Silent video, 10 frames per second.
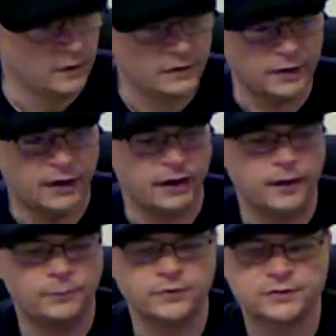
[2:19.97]
Now I
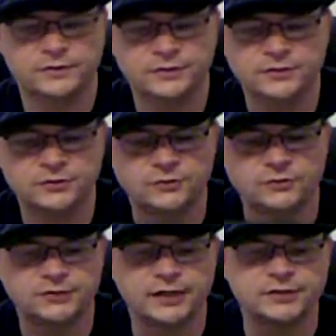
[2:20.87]
put these two
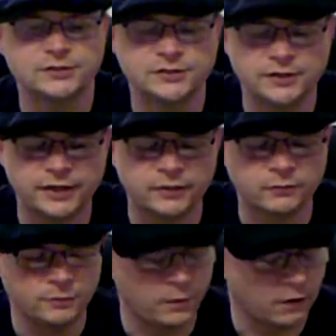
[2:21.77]
sections together
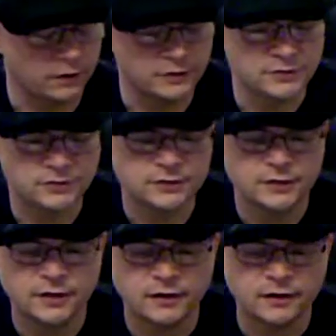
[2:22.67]
with barge.
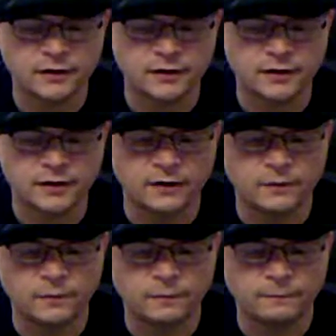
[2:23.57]

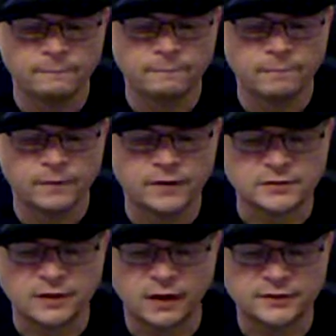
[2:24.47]

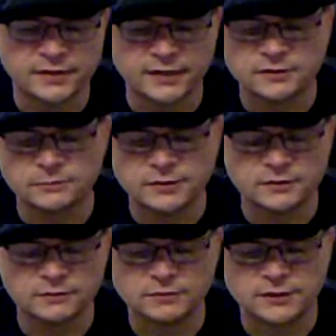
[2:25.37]
It's contact cement,
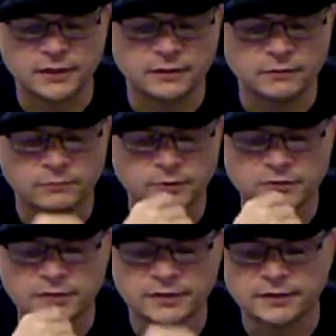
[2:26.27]
so it's got to go on both
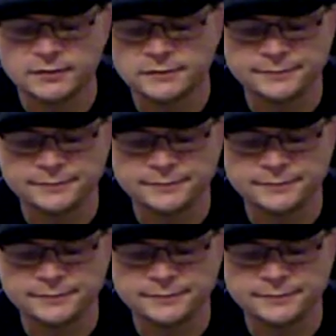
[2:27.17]
sides.